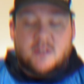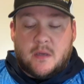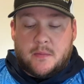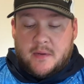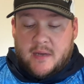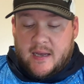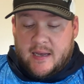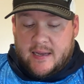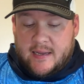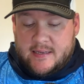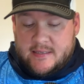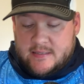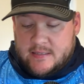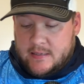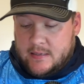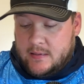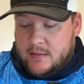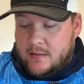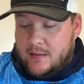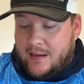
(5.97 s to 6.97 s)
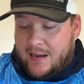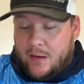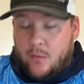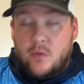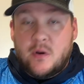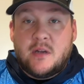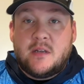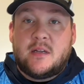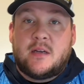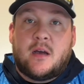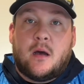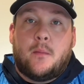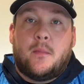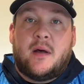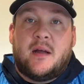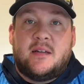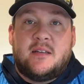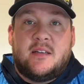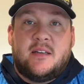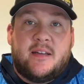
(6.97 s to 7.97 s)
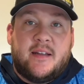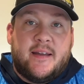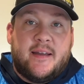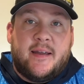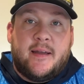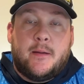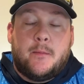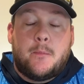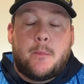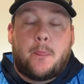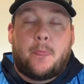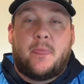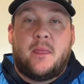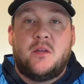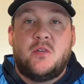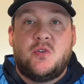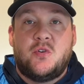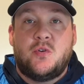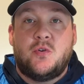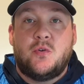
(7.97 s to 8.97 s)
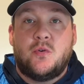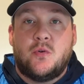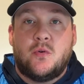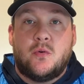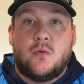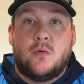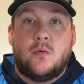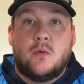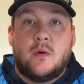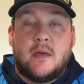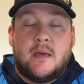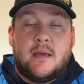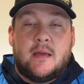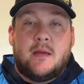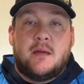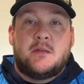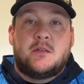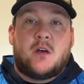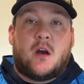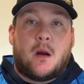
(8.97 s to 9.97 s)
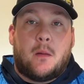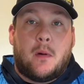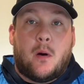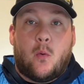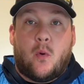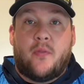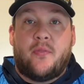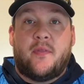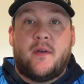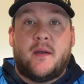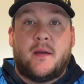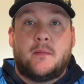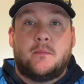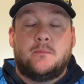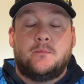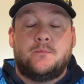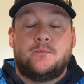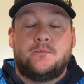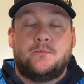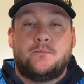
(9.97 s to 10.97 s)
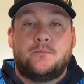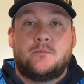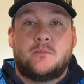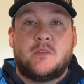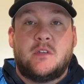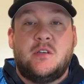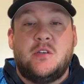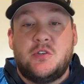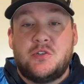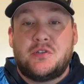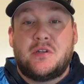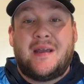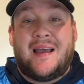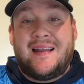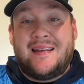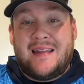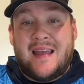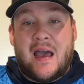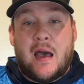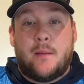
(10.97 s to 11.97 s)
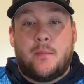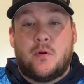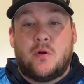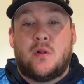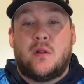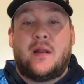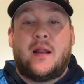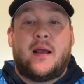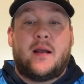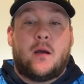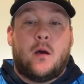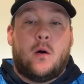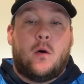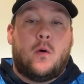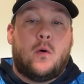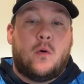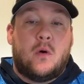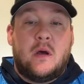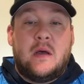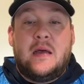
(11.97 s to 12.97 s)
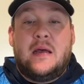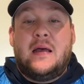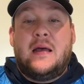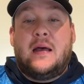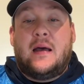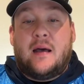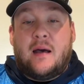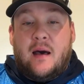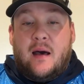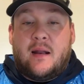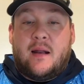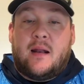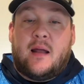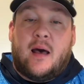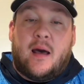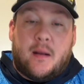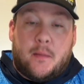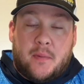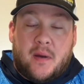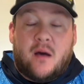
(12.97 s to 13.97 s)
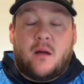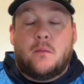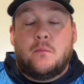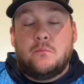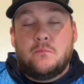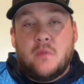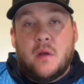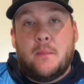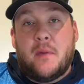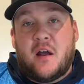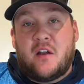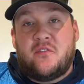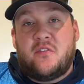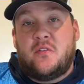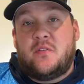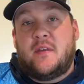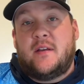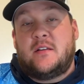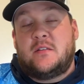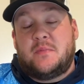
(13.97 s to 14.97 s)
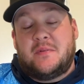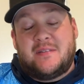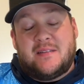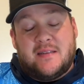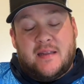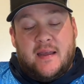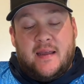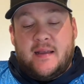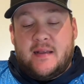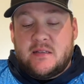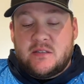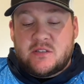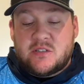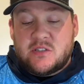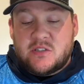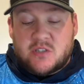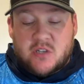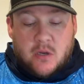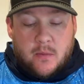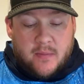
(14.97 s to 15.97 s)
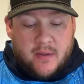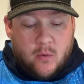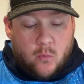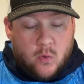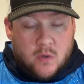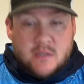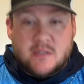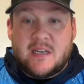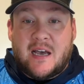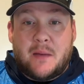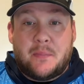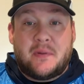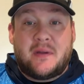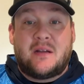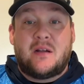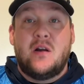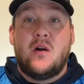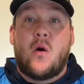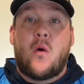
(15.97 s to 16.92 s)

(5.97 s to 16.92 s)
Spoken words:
up, guys? I wanted to come on today to talk about one thing. Usually I dabble and I go on and on about a few things, but today is just going to be one topic